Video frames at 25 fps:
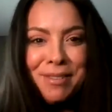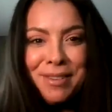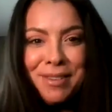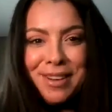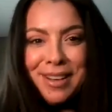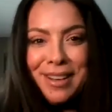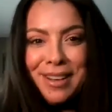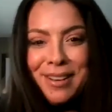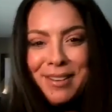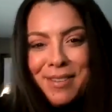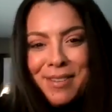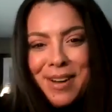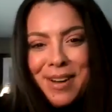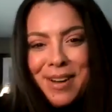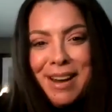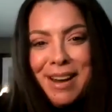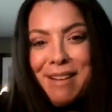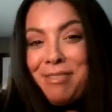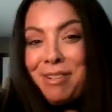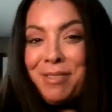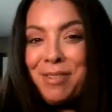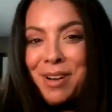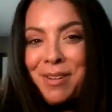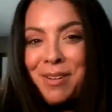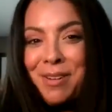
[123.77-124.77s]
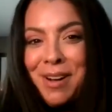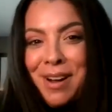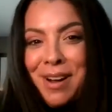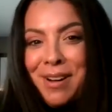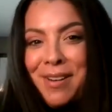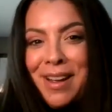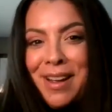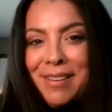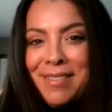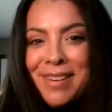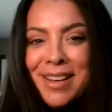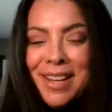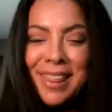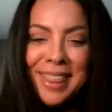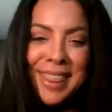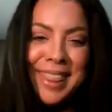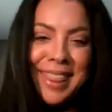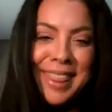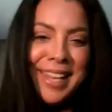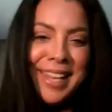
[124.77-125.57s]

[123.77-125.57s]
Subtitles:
What do you want everyone to walk away with?